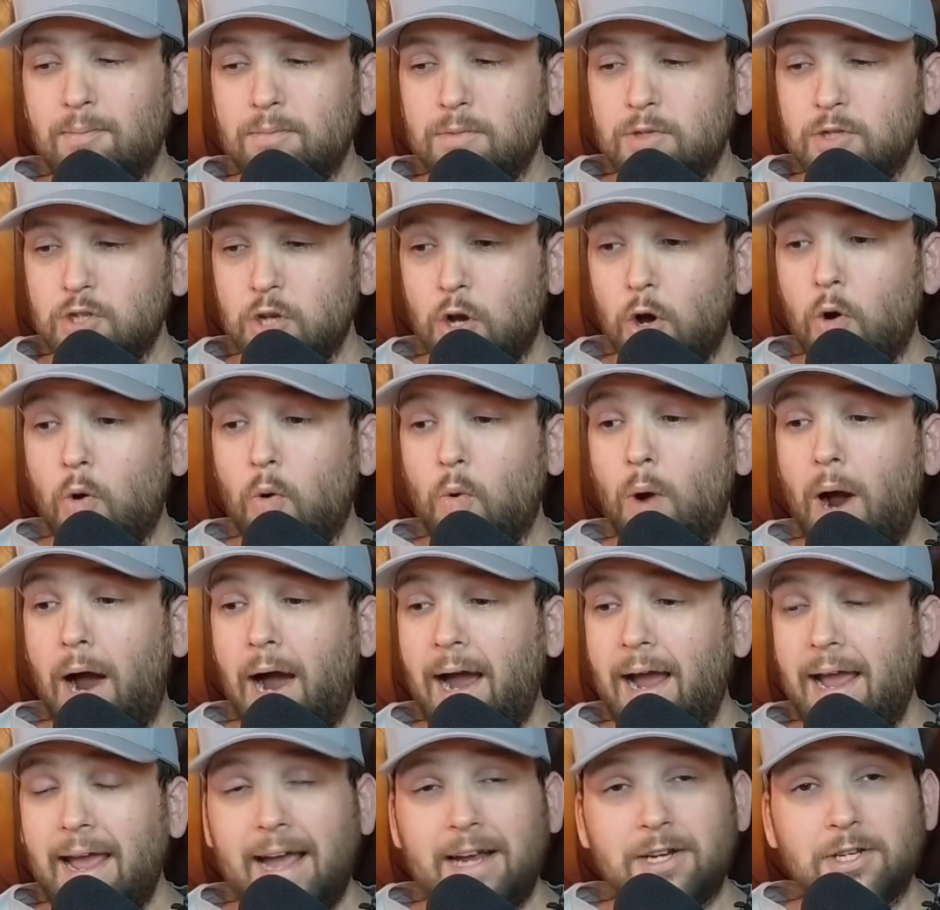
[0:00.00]
So,
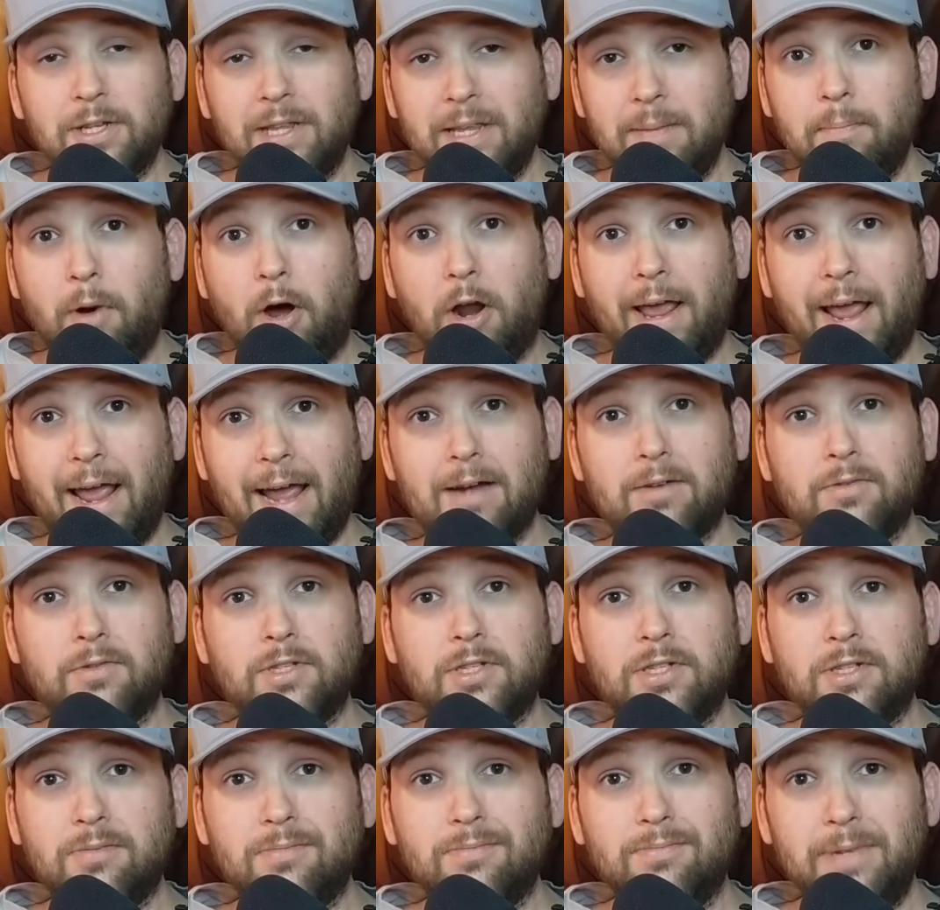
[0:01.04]
I actually bought a house.